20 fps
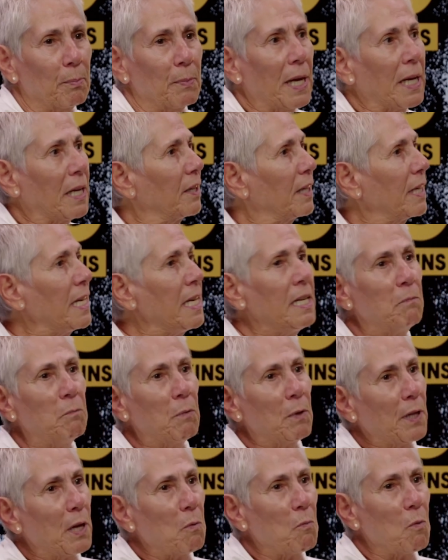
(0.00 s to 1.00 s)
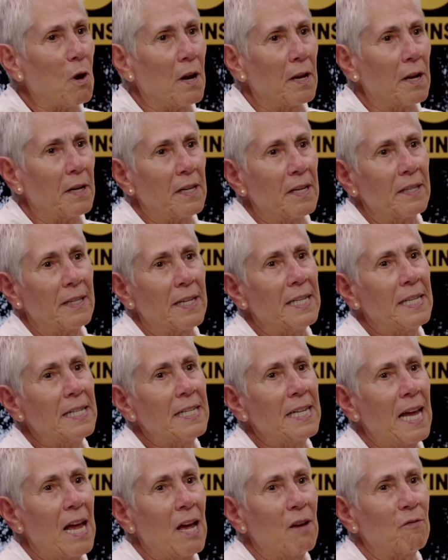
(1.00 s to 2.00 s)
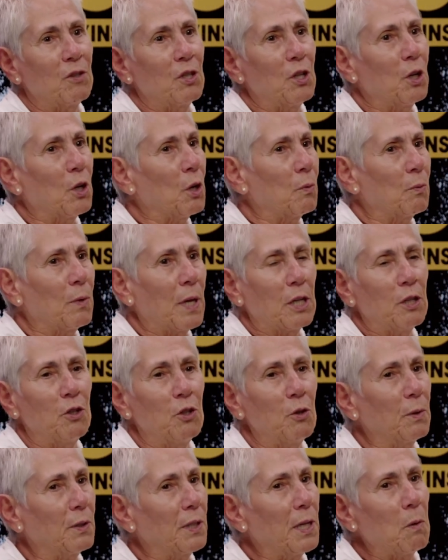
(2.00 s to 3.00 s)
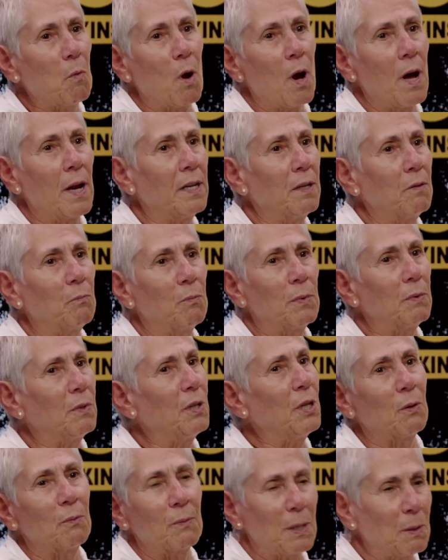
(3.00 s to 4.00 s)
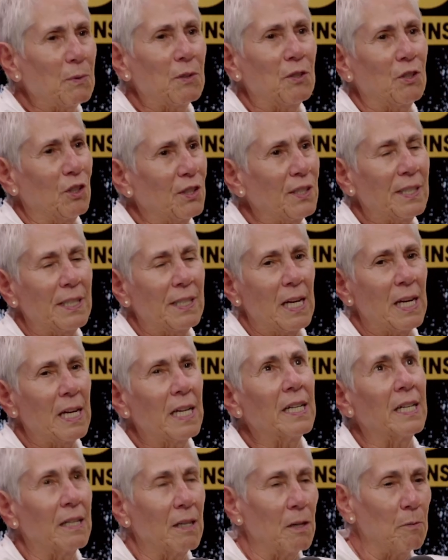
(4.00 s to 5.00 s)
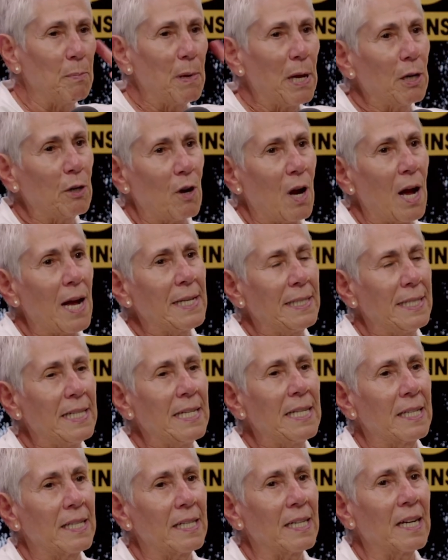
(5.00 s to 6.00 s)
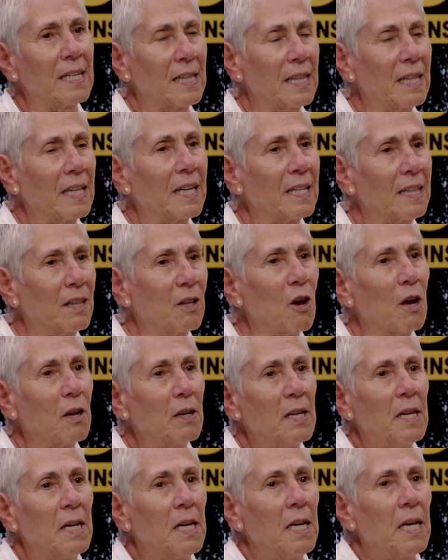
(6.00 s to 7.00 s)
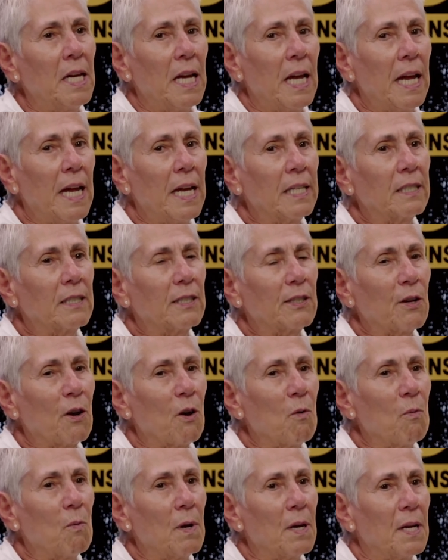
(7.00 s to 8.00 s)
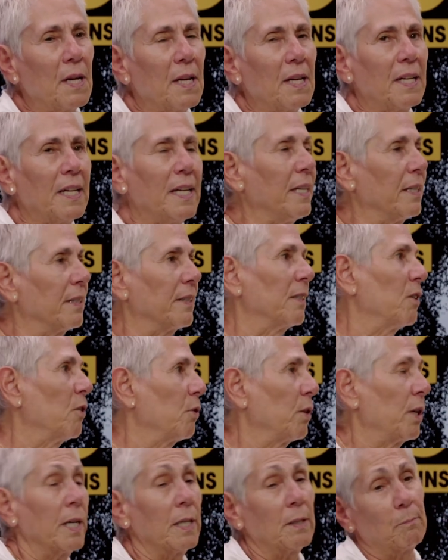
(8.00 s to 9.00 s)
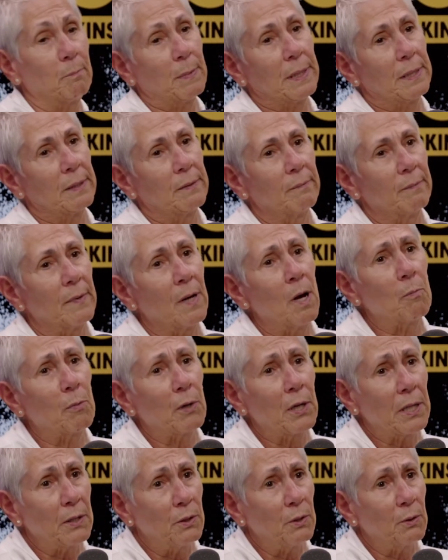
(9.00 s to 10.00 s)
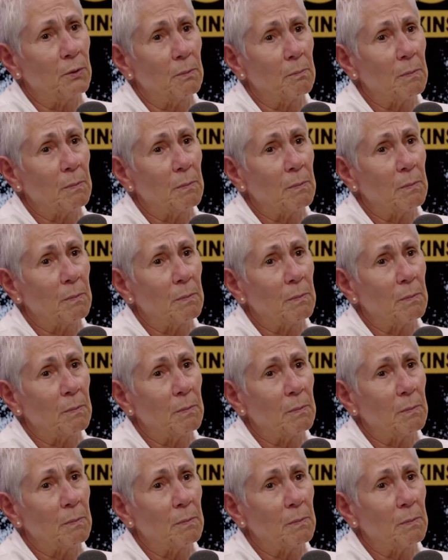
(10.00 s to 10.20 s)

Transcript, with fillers: They could eat when they wanted. They didn't mm. have, you know, they could do what they wanted. You know, it was just a, a better idea that I, I thought. Mm-hmm. And so he doesn't know yet, but I'll break it to him.